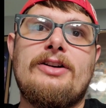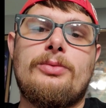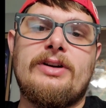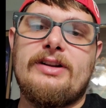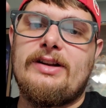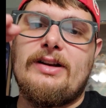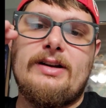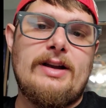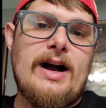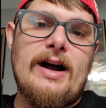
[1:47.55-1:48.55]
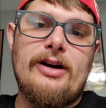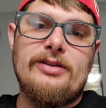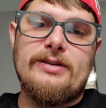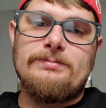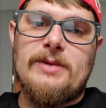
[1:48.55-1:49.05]
I don't want to get any higher
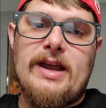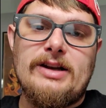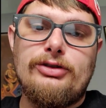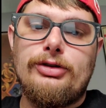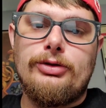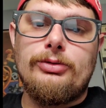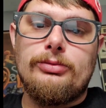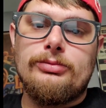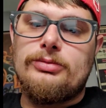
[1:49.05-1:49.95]
than 82,